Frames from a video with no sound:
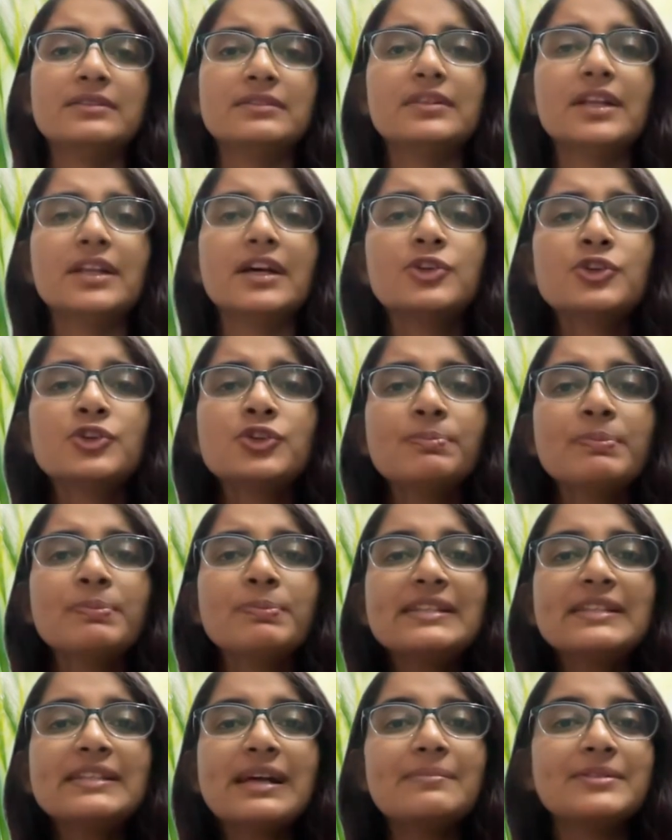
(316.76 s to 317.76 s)
there should
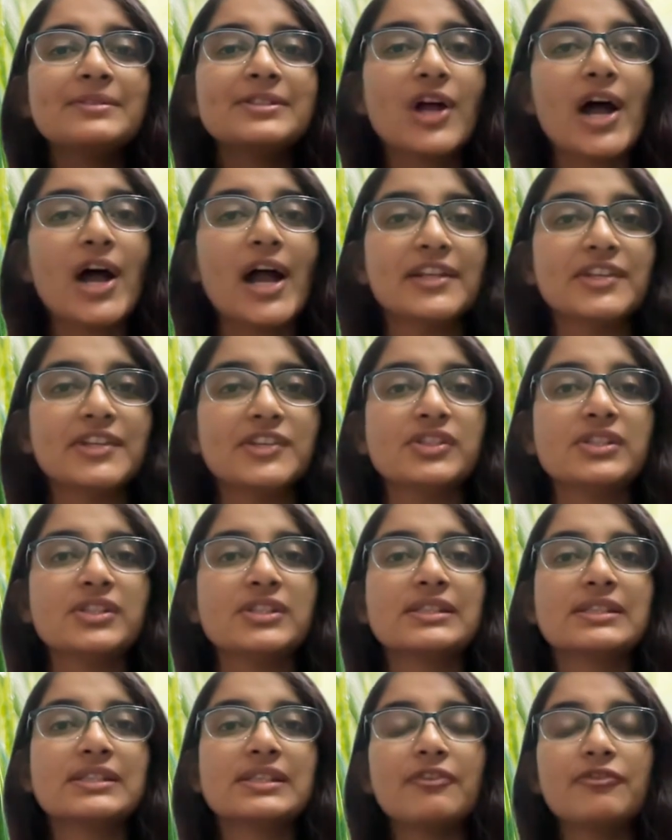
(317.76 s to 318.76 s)
be some
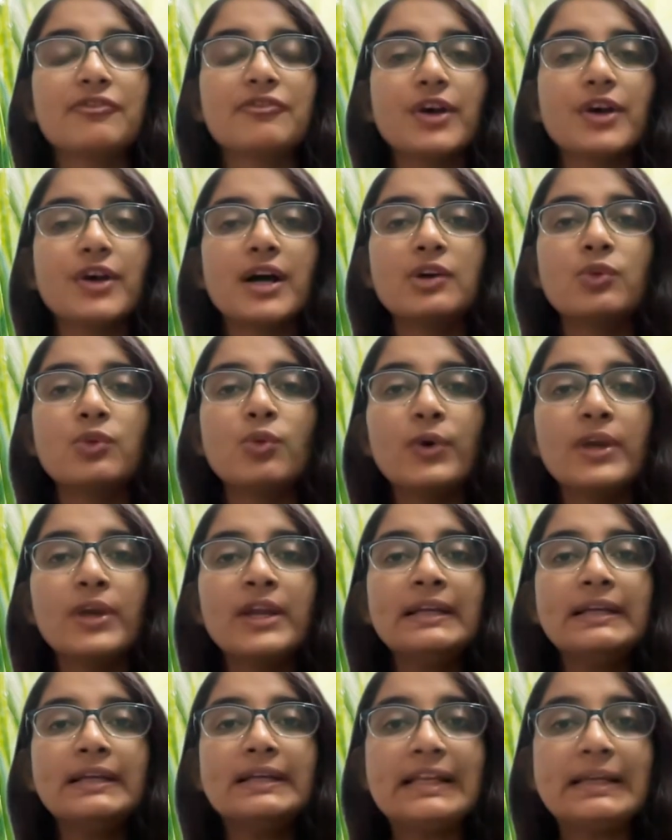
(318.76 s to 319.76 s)
strategies. If you are
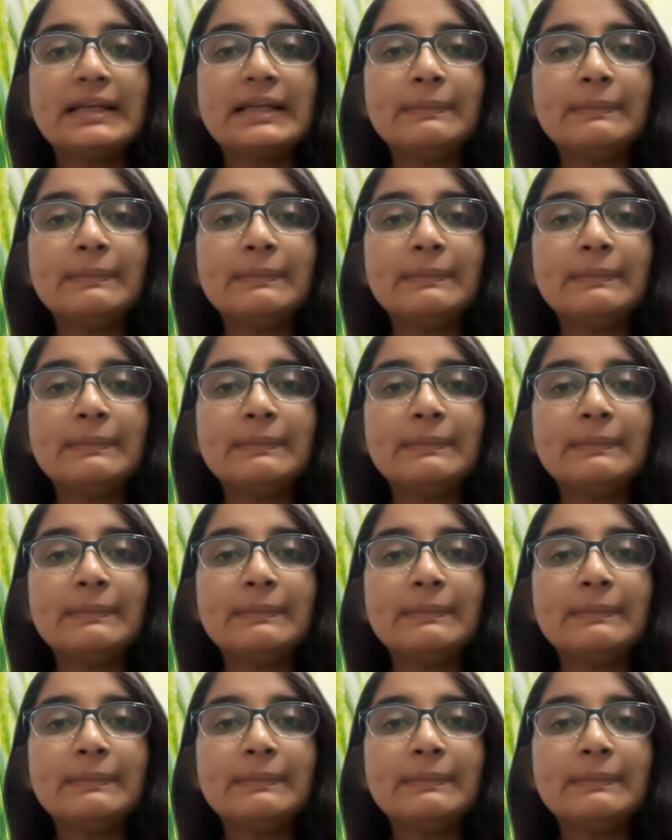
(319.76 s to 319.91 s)
going